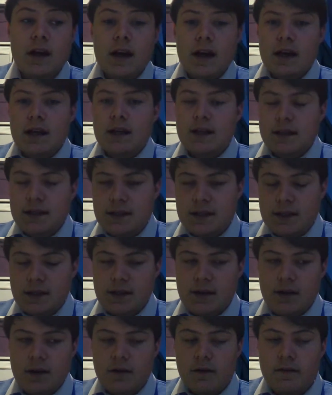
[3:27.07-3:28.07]
His
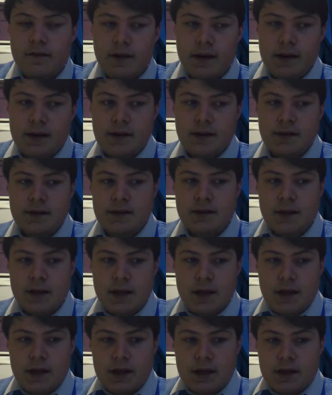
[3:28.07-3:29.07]
girlfriend,
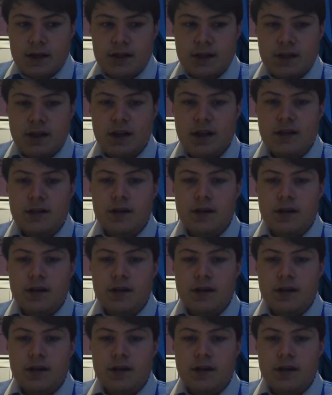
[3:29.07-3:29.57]
she